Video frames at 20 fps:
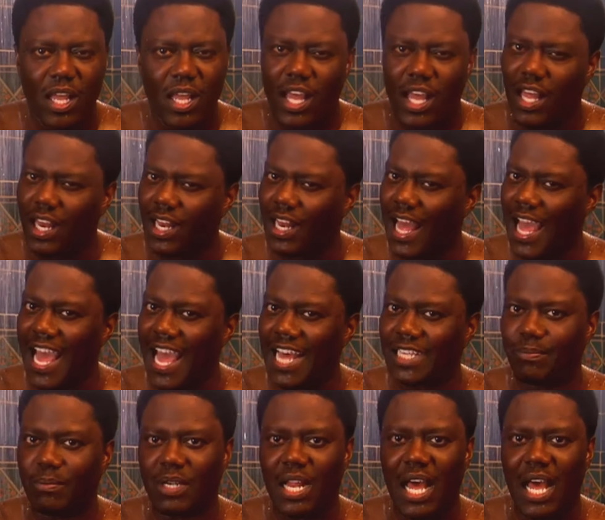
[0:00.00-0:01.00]
And last
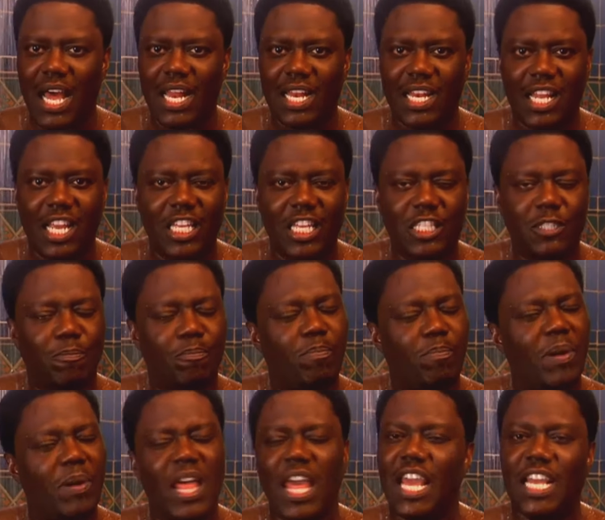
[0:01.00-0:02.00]
but not least,
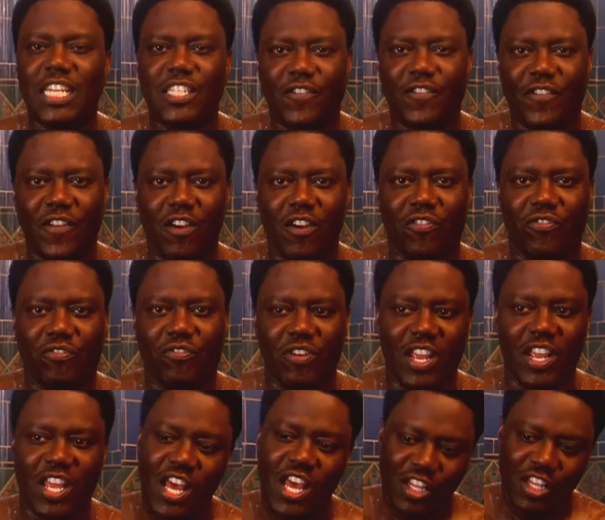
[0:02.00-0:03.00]
please feel free
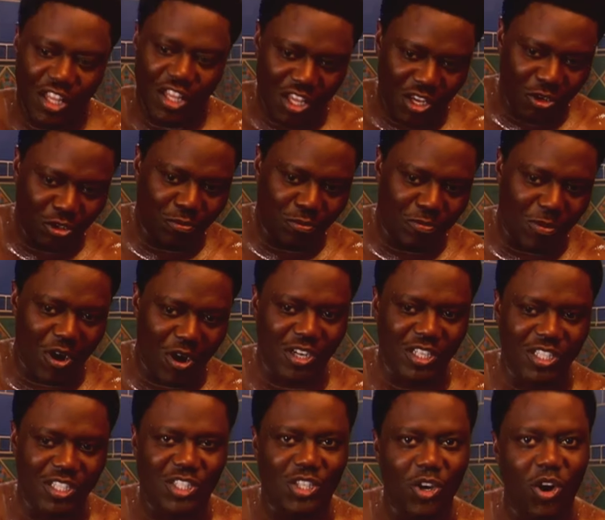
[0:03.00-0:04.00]
to use
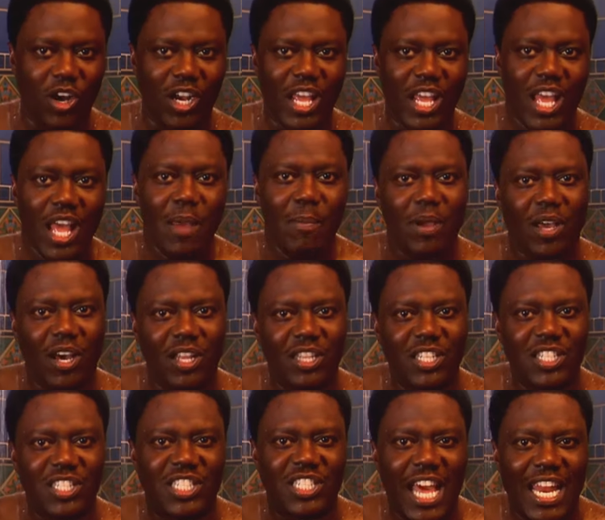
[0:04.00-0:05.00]
Bernie's toilet because
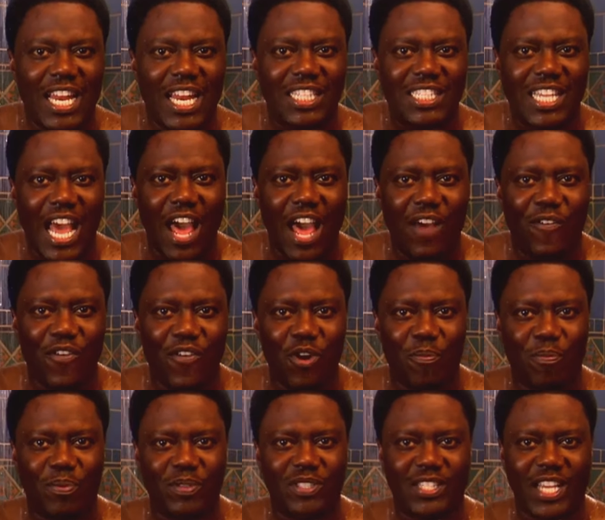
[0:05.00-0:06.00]
it's sanitized for your
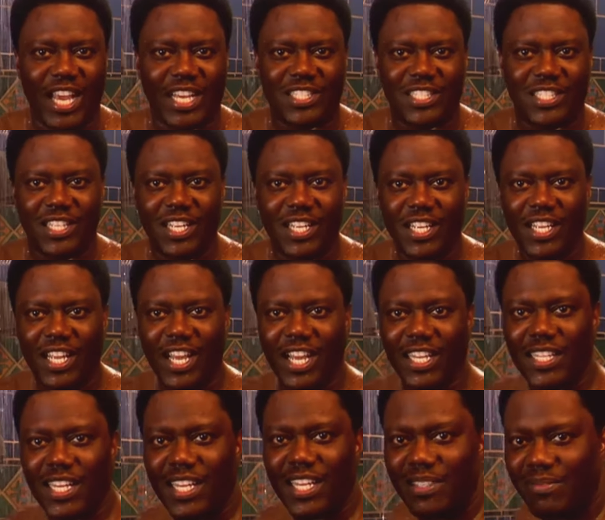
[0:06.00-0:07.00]
protection. Ain't
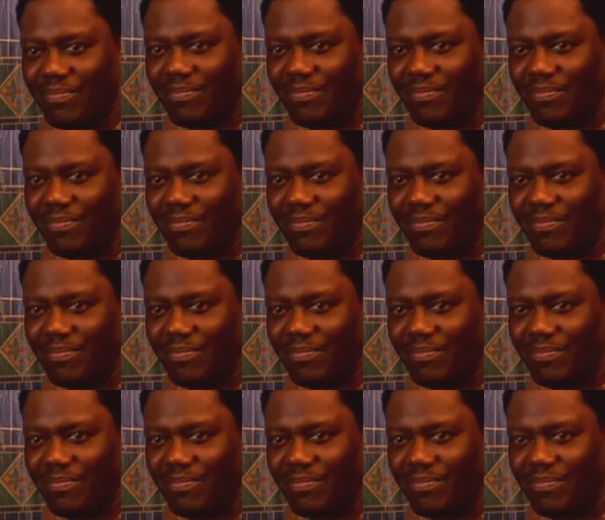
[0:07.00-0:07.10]
that?